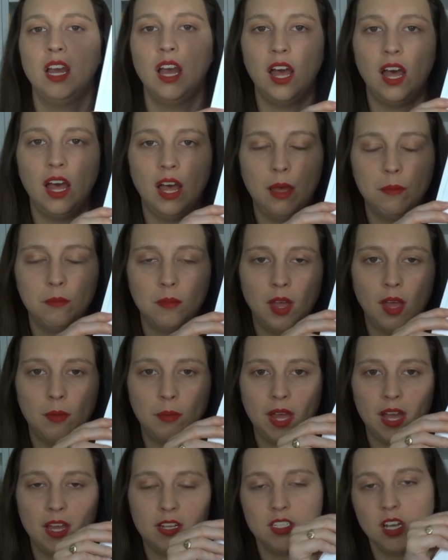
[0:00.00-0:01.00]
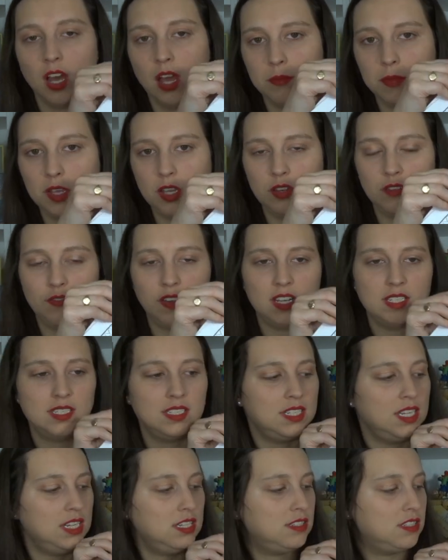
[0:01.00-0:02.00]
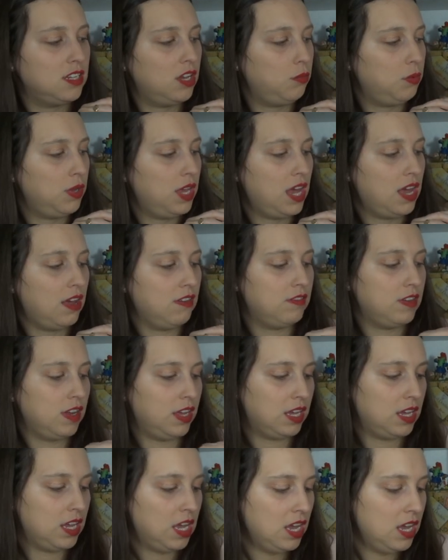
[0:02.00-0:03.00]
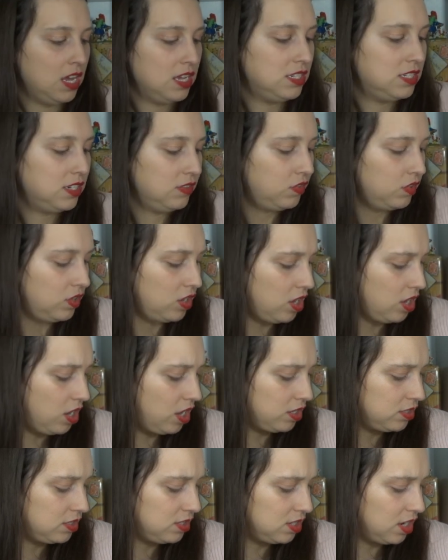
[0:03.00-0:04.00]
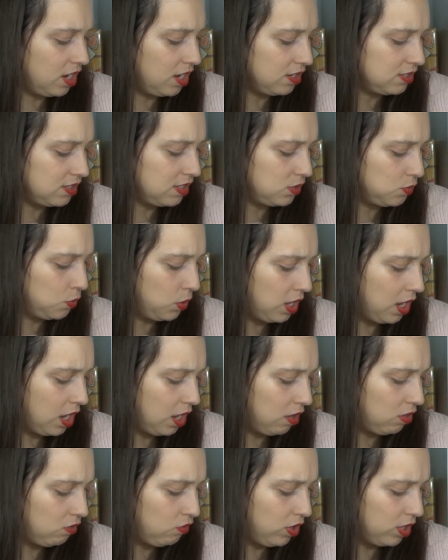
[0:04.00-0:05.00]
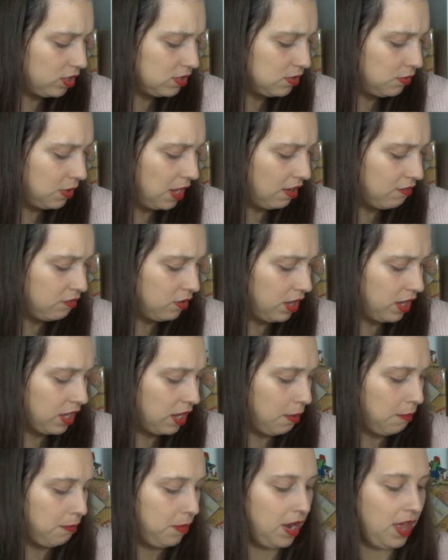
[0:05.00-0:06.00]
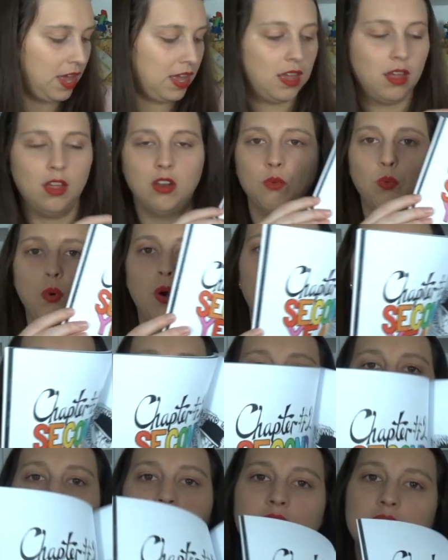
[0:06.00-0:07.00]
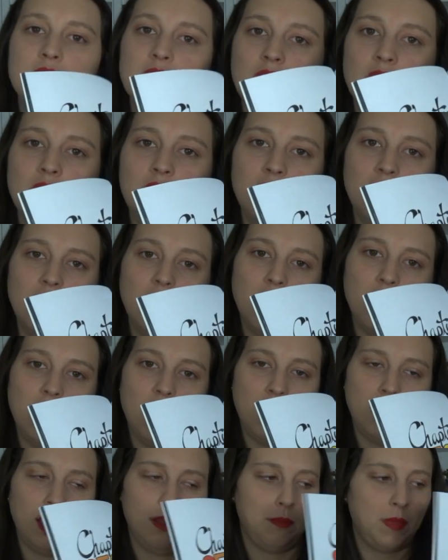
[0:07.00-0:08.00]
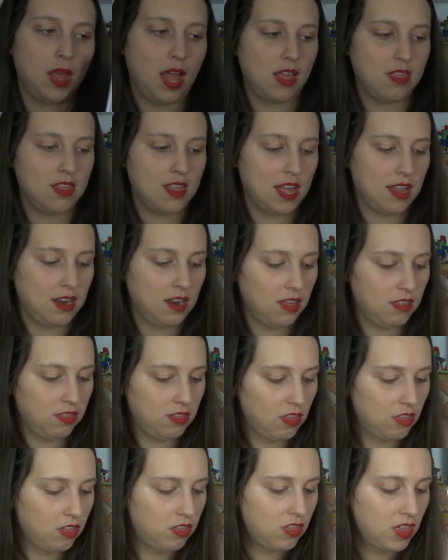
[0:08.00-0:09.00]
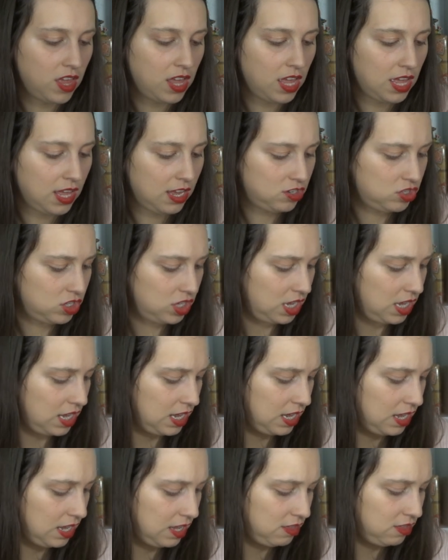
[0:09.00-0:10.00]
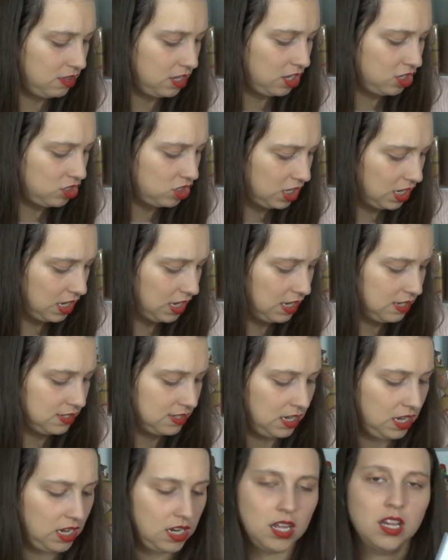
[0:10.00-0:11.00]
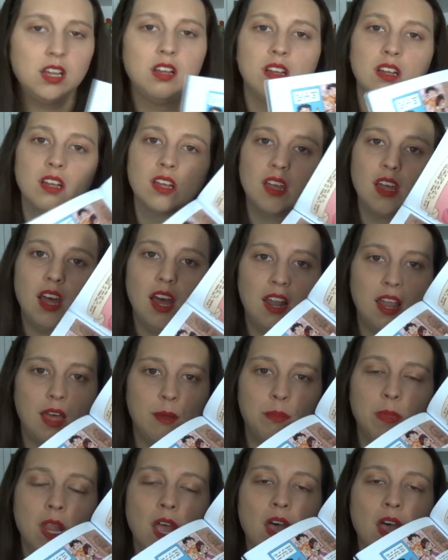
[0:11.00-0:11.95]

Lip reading: about her time at university. So we have like different art styles as we go through. So we have like black and white, and then in the third year is in colour.